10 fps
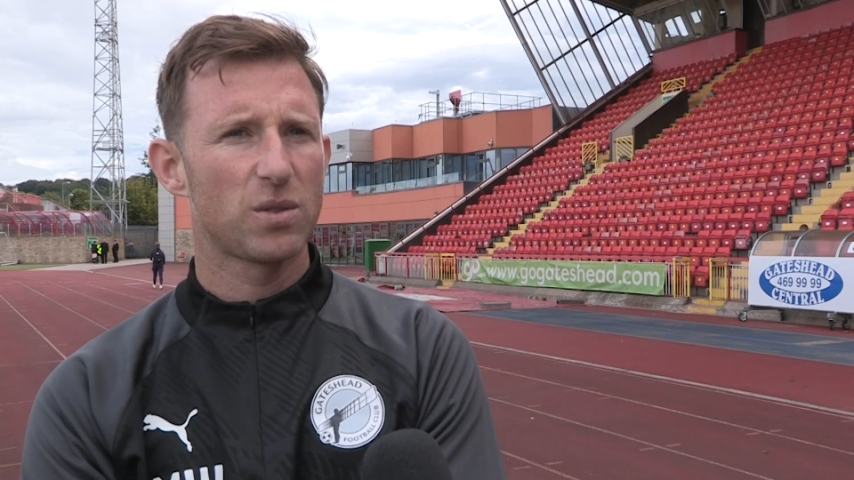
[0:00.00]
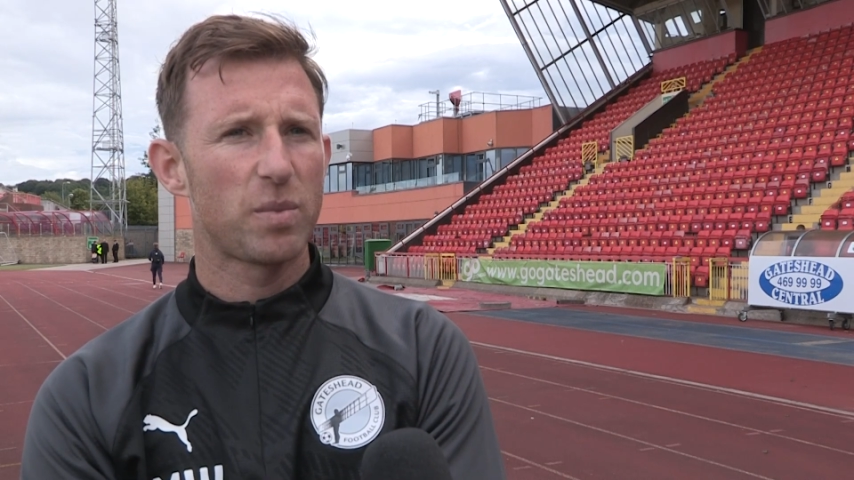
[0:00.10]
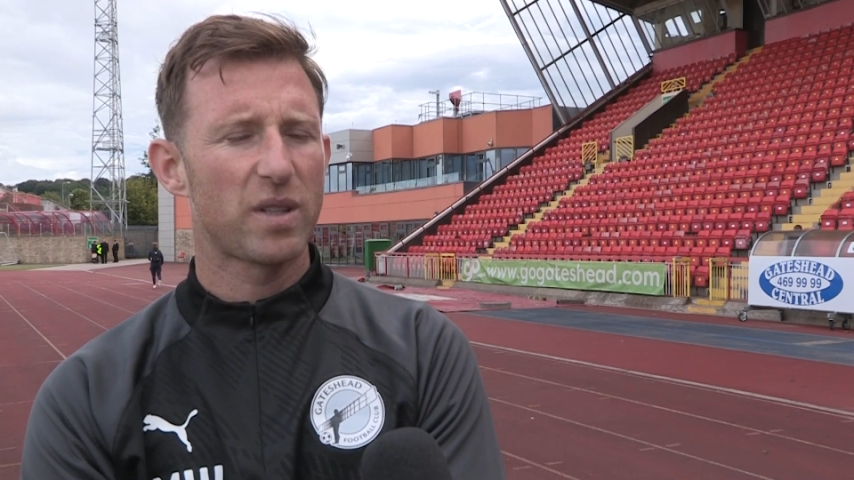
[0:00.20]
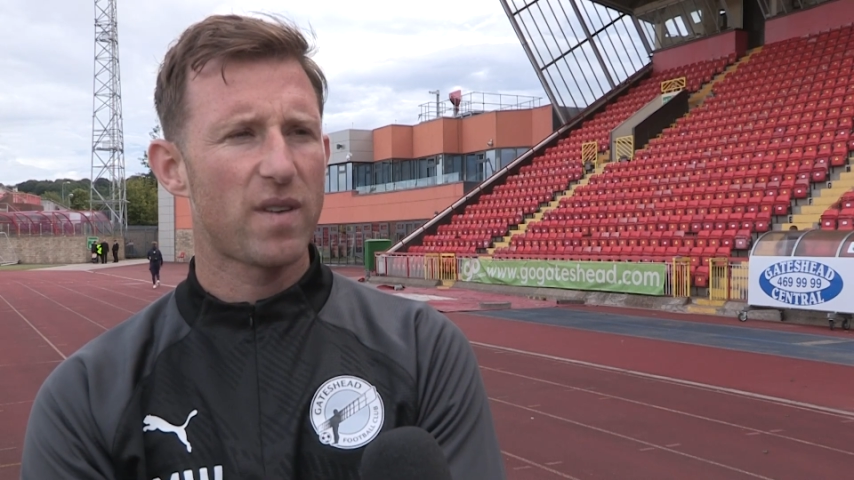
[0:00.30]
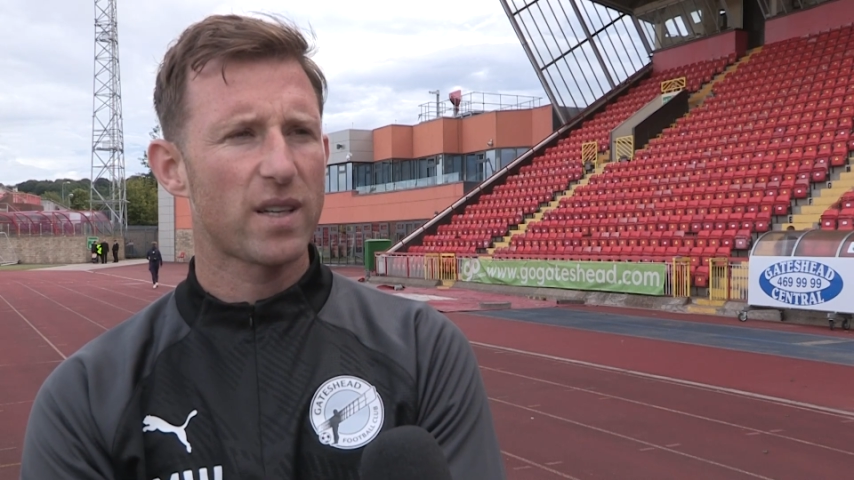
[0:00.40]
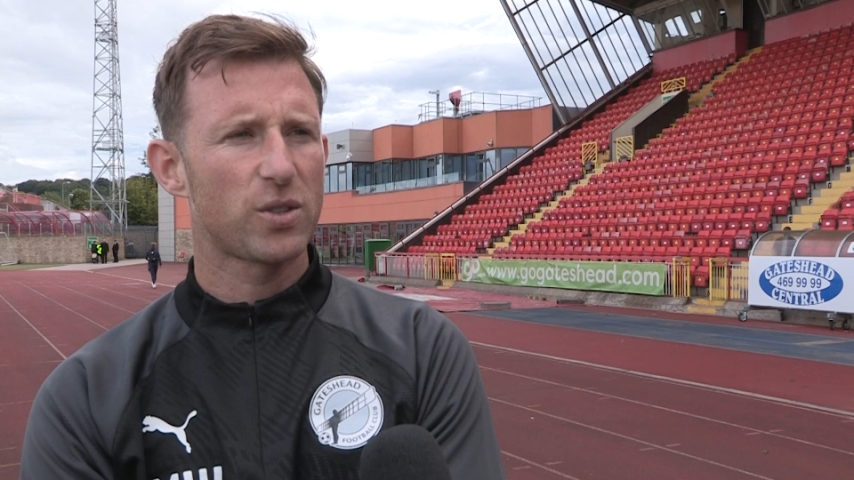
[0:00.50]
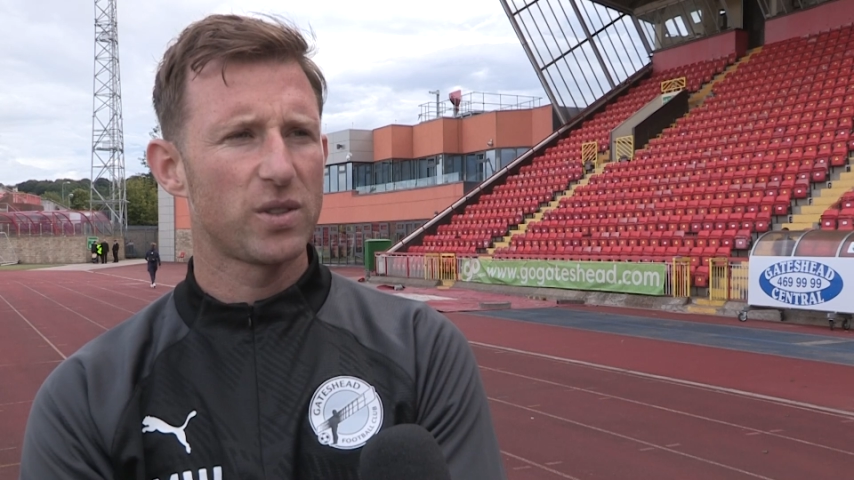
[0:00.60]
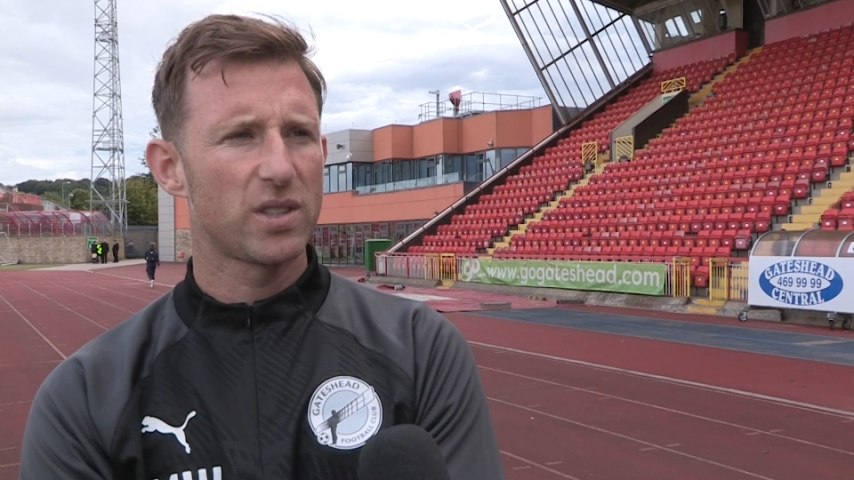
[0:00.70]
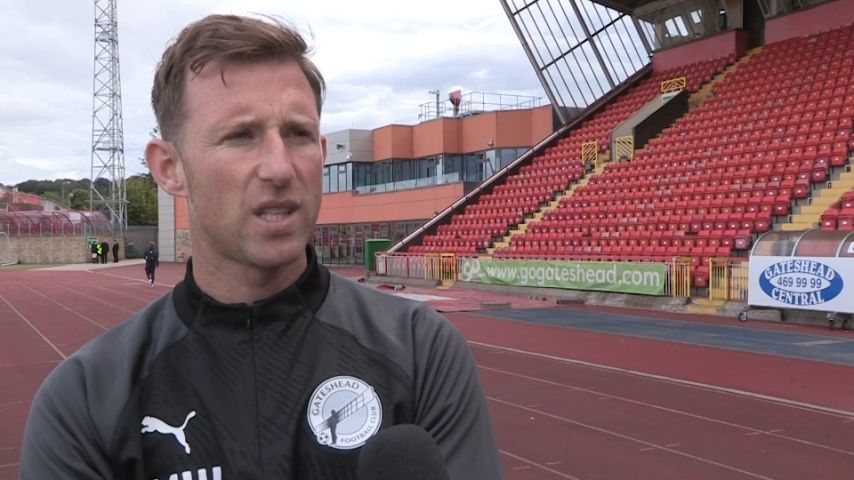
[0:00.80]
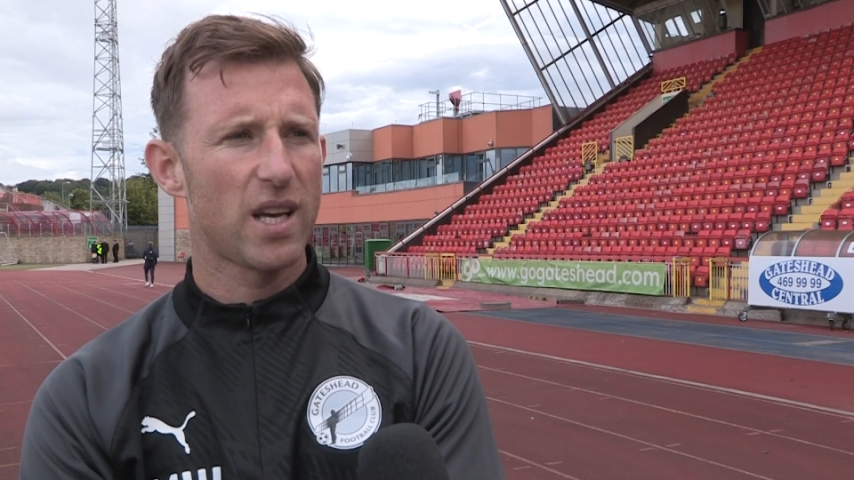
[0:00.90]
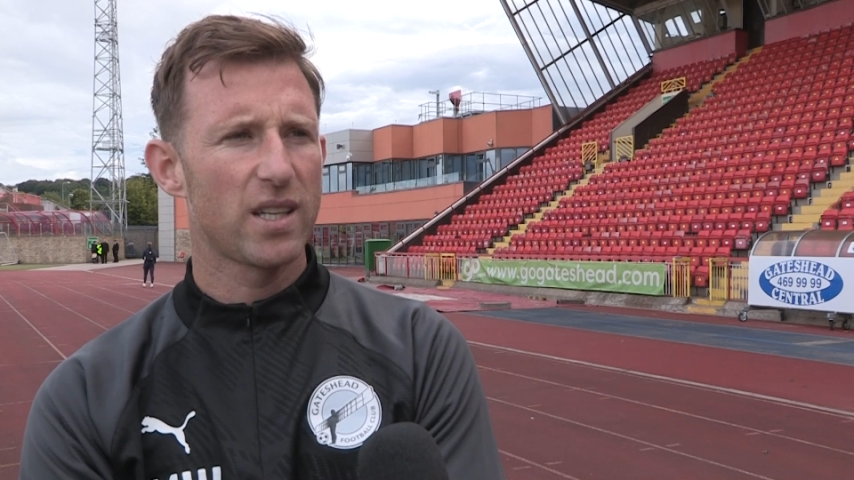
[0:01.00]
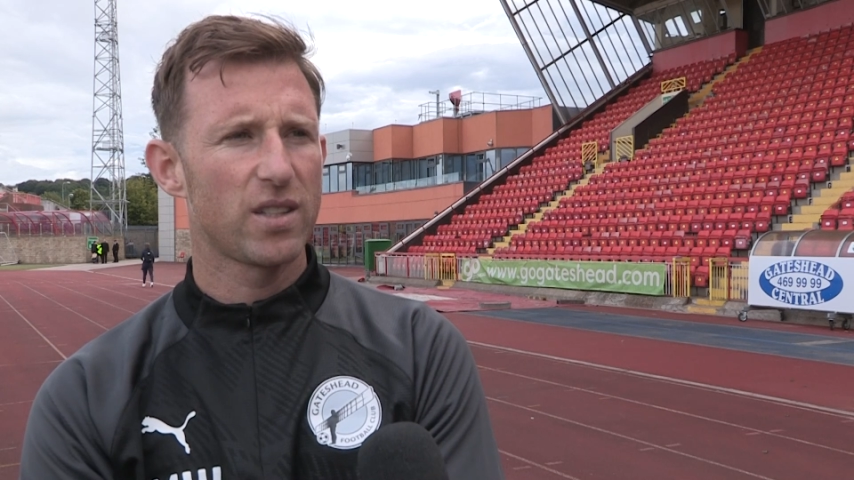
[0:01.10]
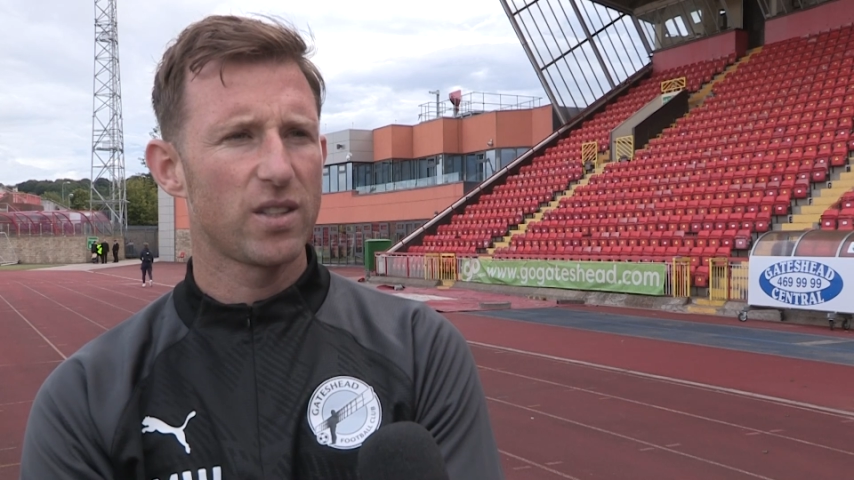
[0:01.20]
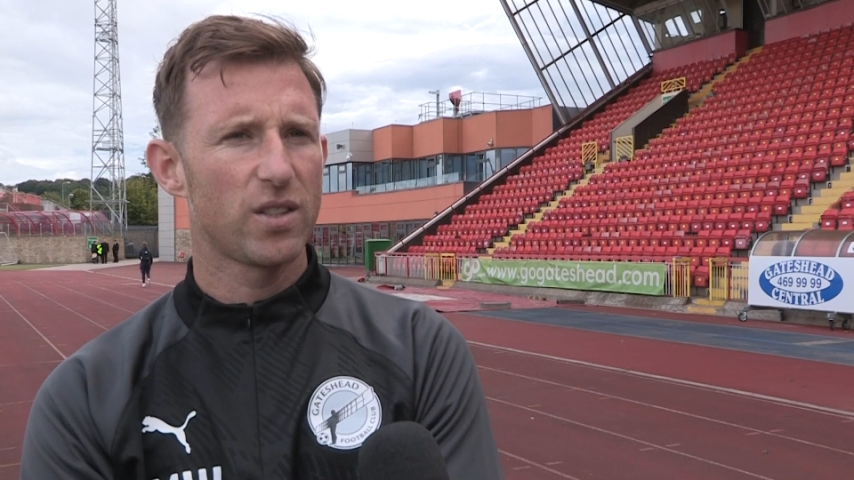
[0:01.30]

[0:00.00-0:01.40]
was a big factor in today.